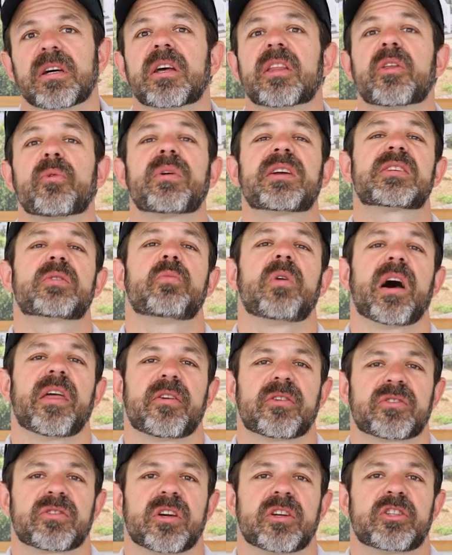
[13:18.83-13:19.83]
The reason why
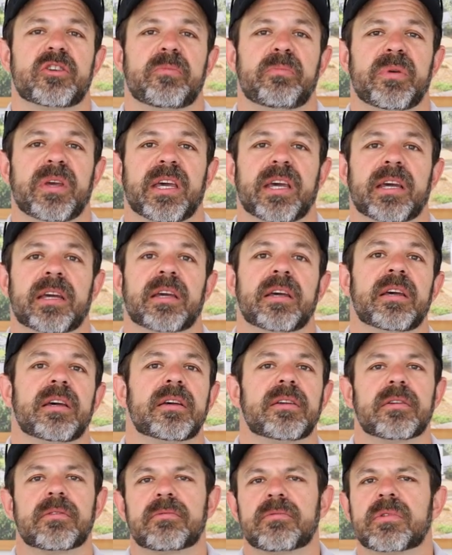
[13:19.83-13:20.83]
there's such a big,
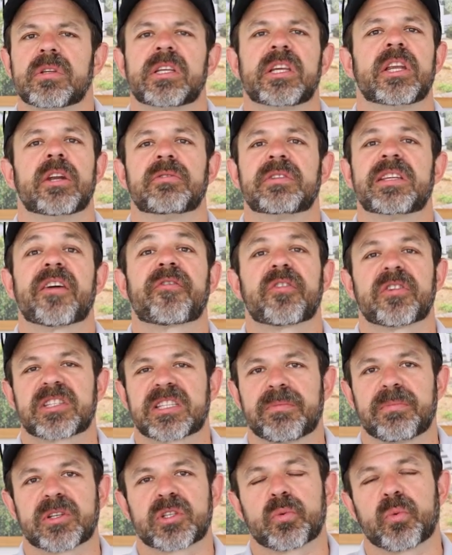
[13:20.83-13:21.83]
difference
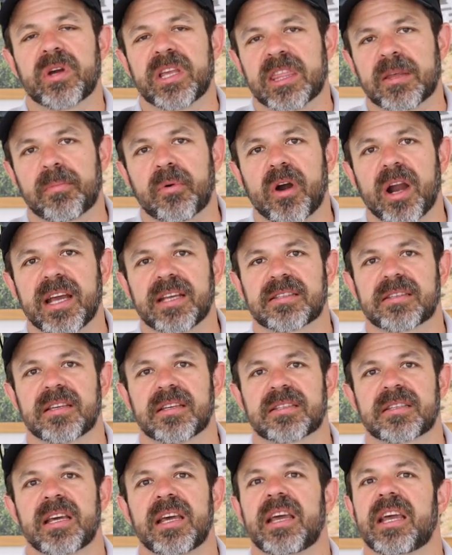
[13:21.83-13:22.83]
in between the
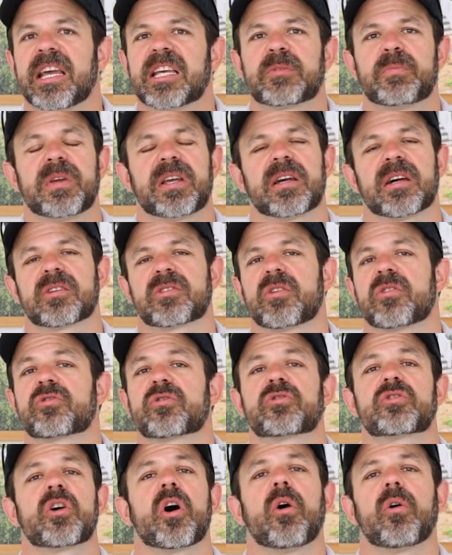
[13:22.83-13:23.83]
prices is because those
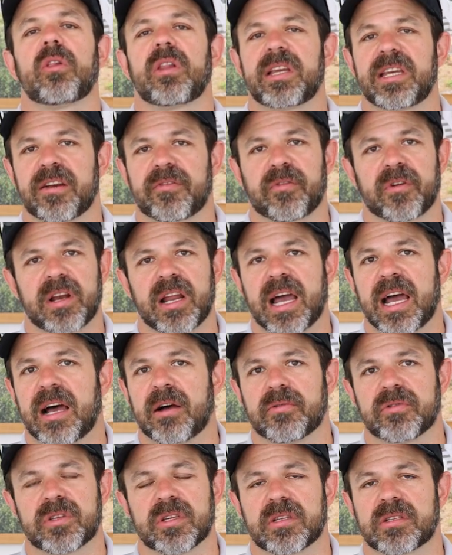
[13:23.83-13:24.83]
are totally different
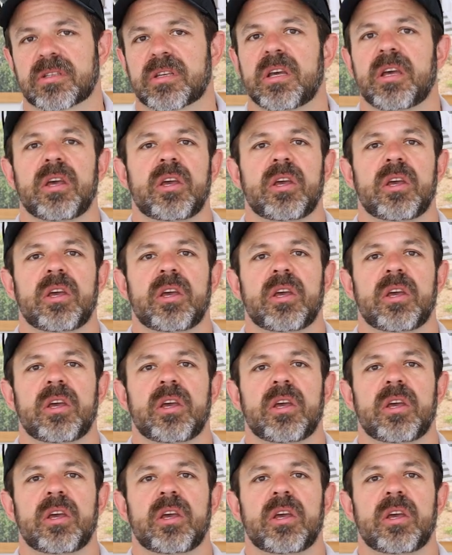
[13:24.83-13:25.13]
houses.